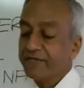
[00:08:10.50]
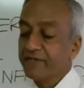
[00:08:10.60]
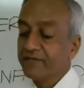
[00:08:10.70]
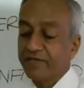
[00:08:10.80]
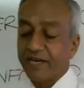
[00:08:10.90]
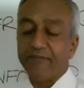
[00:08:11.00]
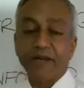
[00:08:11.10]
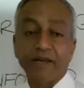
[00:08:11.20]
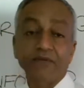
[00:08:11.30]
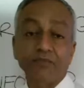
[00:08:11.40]
The second
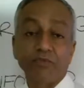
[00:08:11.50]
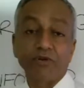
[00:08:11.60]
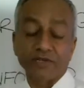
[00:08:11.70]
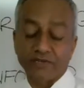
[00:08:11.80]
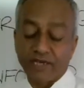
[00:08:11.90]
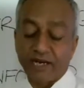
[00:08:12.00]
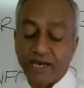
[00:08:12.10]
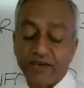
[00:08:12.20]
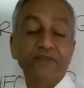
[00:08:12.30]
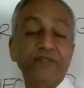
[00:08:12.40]
paragraph is about risk, and
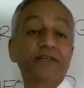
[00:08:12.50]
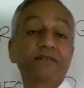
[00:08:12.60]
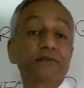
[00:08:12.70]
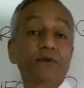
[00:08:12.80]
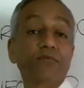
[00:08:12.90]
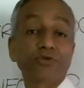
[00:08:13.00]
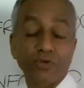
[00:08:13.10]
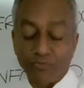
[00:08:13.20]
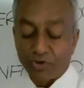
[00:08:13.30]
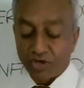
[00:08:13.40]
I feel that this is the
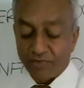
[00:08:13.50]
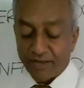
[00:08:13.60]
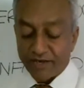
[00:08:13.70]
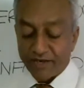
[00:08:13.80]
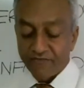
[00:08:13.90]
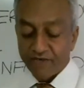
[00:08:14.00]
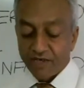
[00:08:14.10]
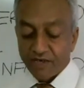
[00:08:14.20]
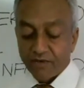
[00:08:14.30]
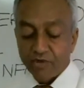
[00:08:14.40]
most important paragraph
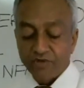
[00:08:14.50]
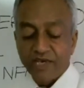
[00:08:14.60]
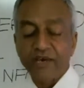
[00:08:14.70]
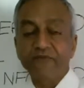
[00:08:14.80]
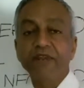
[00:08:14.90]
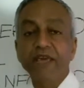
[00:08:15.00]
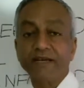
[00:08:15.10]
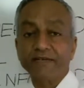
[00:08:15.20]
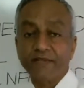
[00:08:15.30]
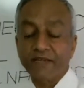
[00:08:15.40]
because
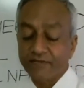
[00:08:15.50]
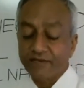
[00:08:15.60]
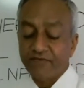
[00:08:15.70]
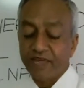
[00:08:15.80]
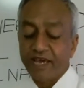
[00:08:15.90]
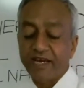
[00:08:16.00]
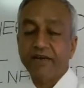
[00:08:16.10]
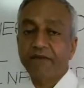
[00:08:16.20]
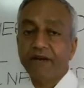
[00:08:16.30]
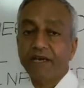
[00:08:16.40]
every exercise, every
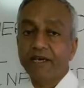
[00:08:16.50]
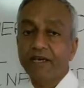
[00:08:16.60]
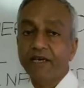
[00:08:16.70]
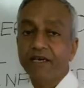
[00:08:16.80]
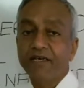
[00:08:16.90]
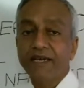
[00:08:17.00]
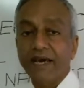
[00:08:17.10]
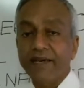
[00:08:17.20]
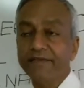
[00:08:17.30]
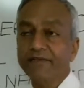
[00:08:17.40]
activity
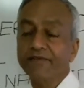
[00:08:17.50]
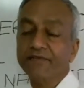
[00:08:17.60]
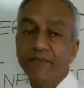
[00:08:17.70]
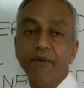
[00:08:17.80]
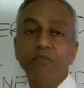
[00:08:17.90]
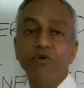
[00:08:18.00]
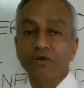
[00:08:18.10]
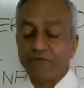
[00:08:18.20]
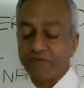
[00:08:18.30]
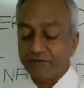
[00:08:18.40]
carries some
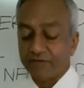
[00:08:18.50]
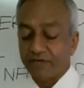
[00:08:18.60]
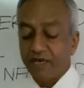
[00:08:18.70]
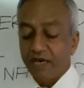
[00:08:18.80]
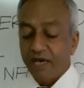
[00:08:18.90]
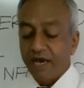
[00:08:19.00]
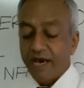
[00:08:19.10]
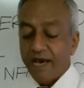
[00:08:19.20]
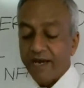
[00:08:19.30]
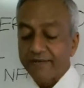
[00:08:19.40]
amount of risk,
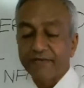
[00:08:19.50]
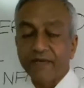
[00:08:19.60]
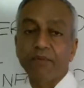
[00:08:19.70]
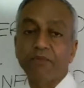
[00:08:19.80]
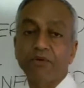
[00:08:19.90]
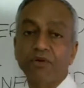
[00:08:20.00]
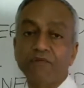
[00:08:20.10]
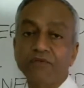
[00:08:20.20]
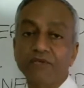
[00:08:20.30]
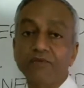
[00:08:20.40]
and some amount
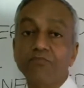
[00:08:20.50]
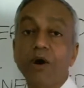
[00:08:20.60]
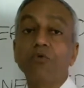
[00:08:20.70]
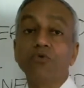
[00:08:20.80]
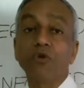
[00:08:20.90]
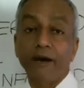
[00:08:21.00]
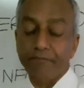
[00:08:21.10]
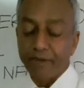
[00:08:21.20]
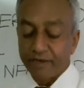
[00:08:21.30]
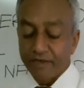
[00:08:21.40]
of risk is bound to
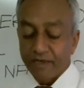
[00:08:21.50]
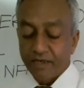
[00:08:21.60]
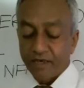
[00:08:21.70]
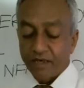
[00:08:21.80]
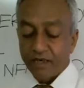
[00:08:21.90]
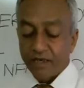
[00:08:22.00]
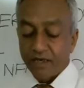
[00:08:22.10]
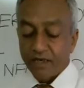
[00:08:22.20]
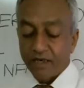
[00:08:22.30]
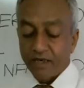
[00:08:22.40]
happen no
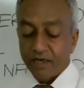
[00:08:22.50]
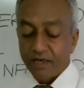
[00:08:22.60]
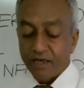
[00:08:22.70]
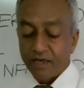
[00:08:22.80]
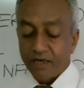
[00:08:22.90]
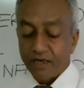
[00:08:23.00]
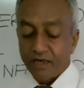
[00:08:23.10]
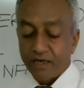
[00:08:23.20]
matter what you do.